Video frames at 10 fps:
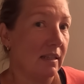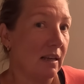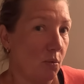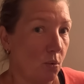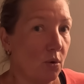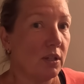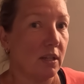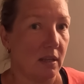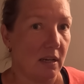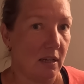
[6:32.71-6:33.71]
That
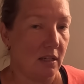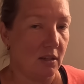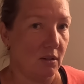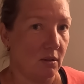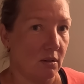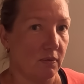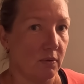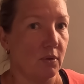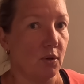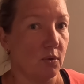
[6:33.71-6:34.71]
water then is used
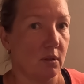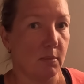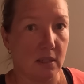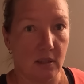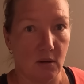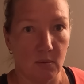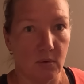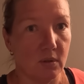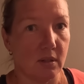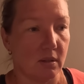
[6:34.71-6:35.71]
for your domestic hot
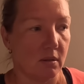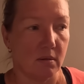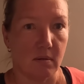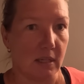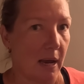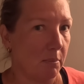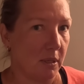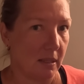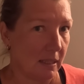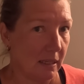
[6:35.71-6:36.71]
water, so
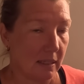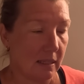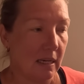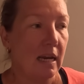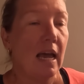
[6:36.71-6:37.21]
taps and sinks,